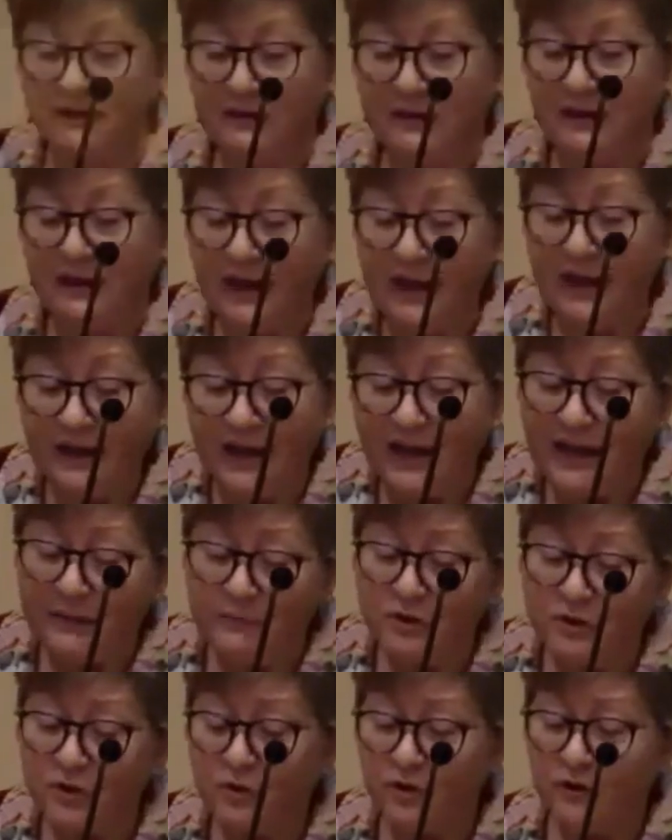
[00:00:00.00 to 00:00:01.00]
and I am
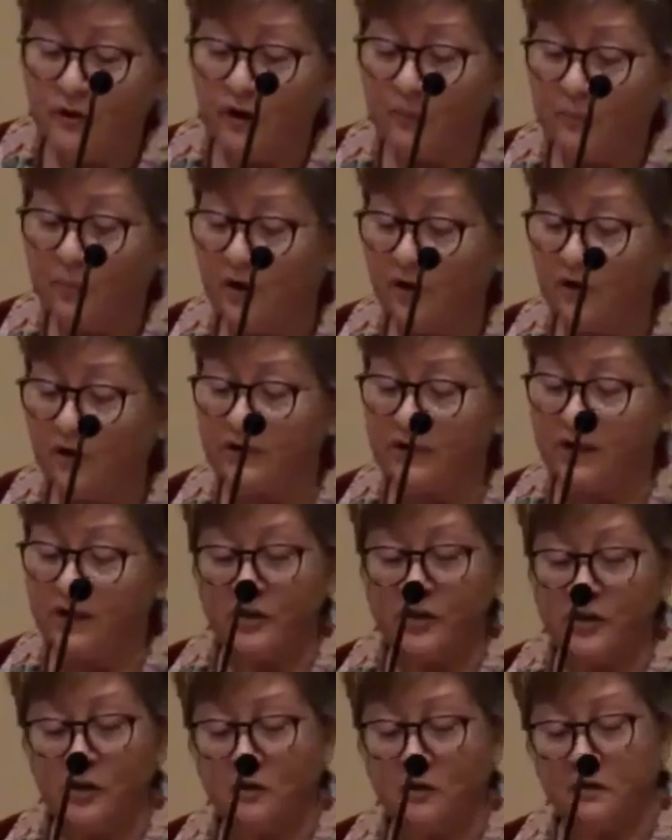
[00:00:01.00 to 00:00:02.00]
sure there are parts that
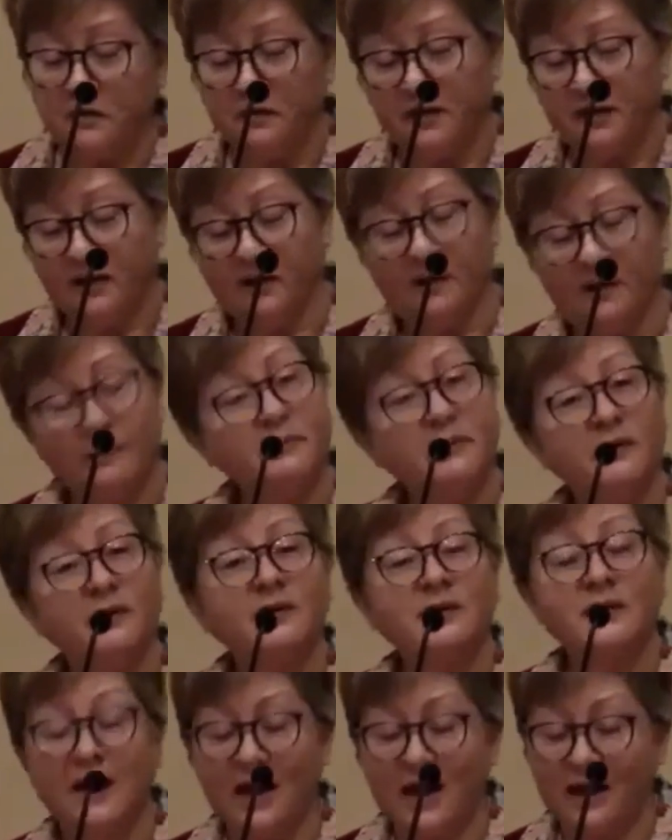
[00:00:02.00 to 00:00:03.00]
don't feel up to the
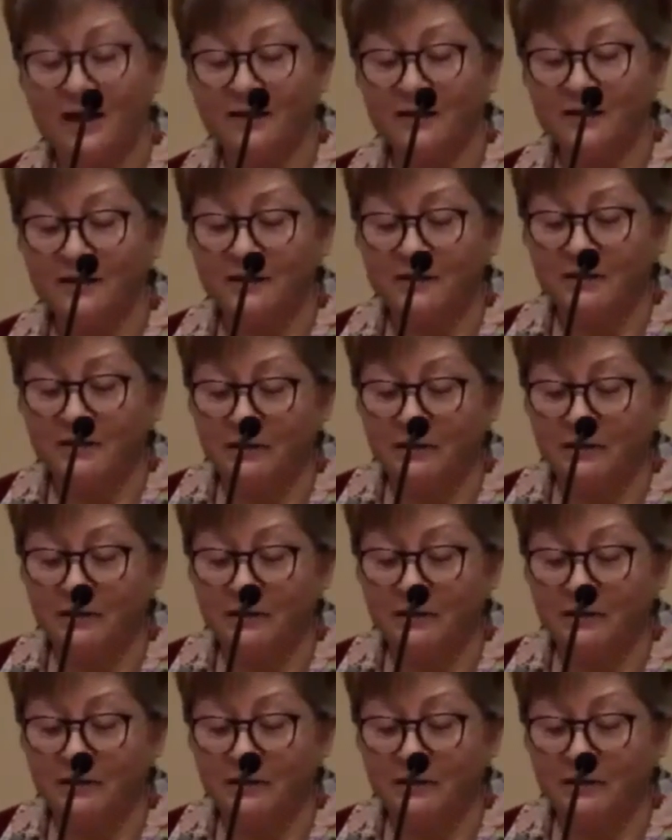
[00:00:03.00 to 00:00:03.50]
task